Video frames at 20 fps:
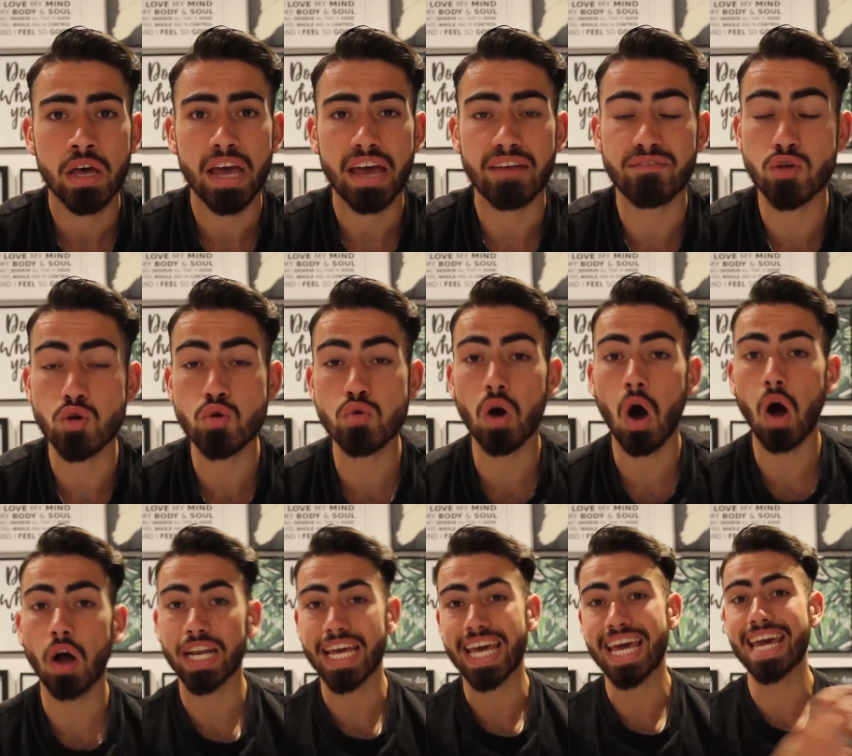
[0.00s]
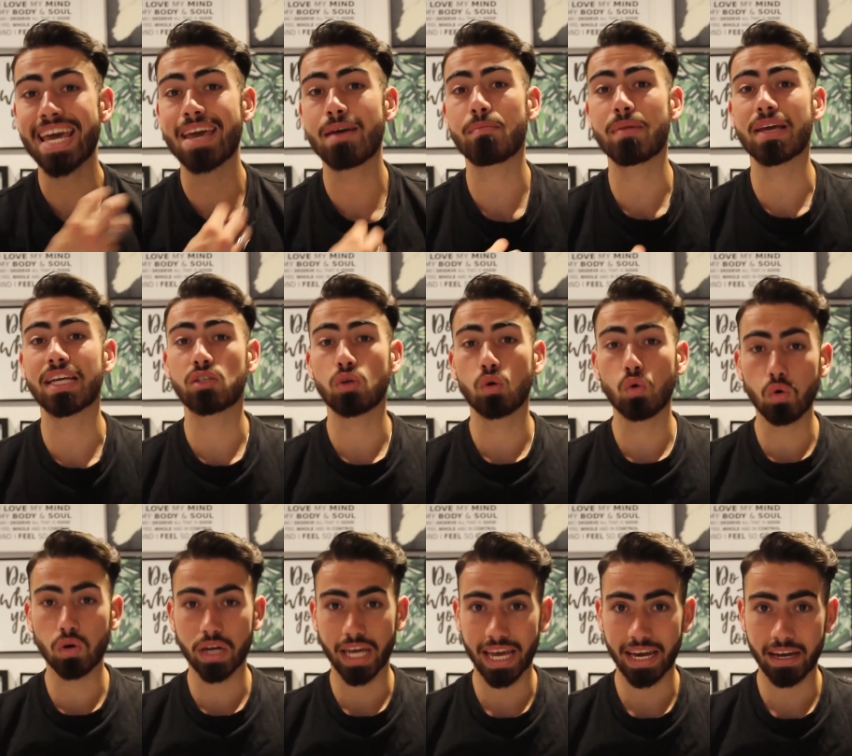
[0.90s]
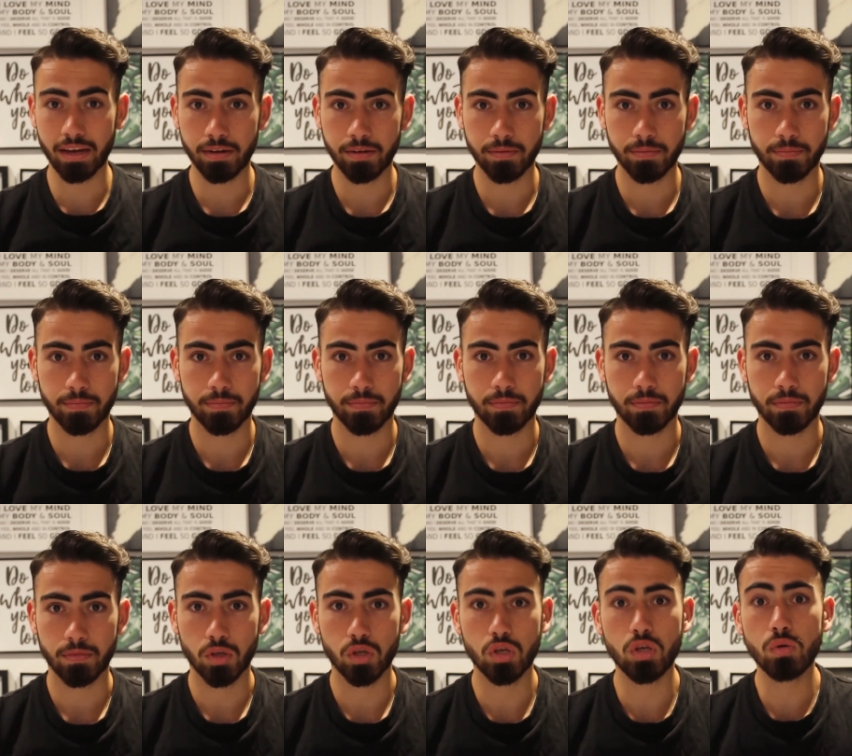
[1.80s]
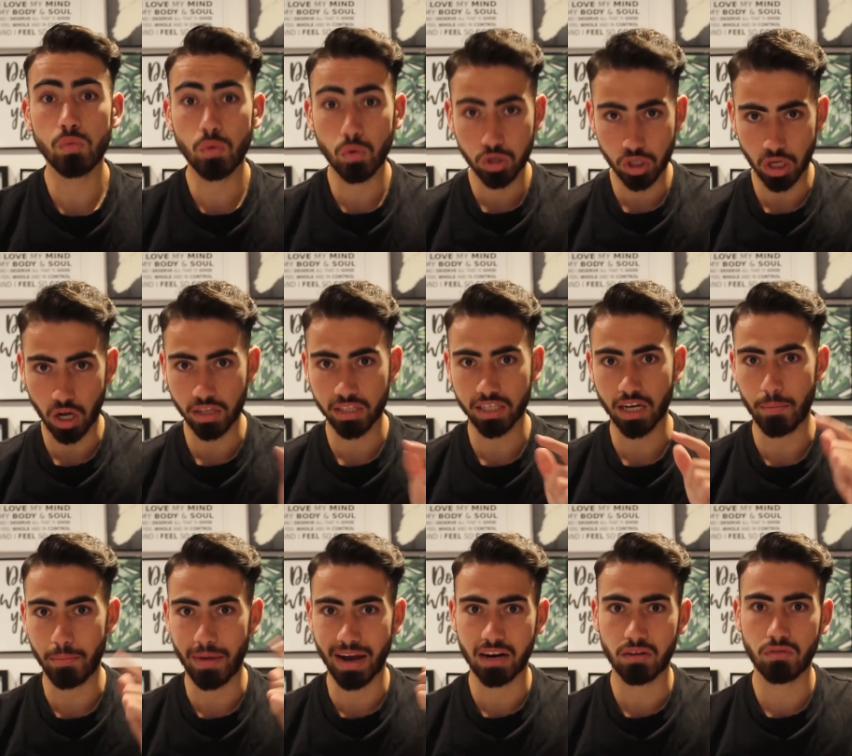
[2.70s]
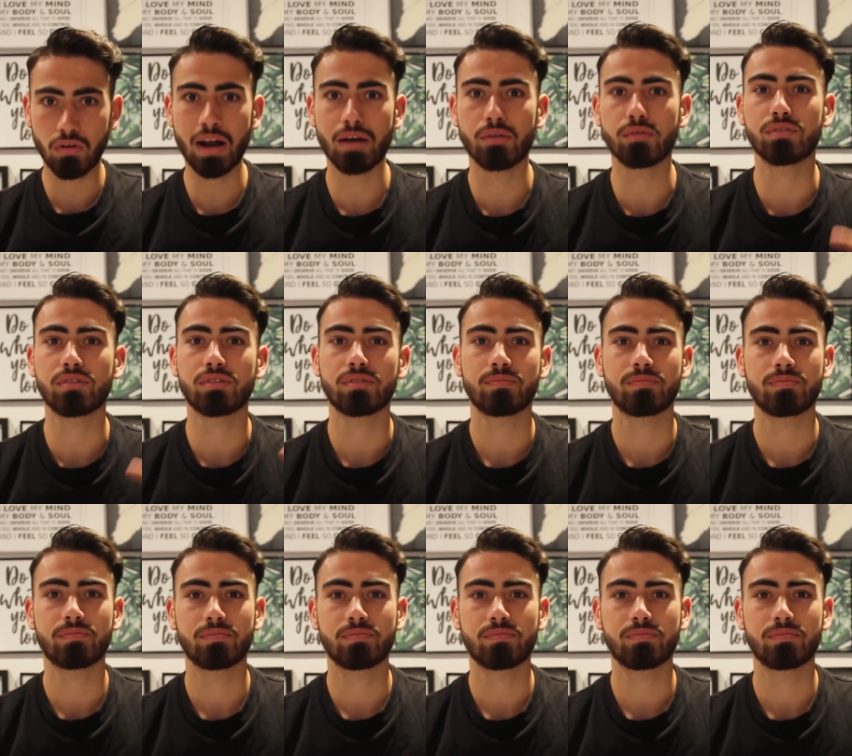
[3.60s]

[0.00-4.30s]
If you can't hear me talking, you will start to come back around.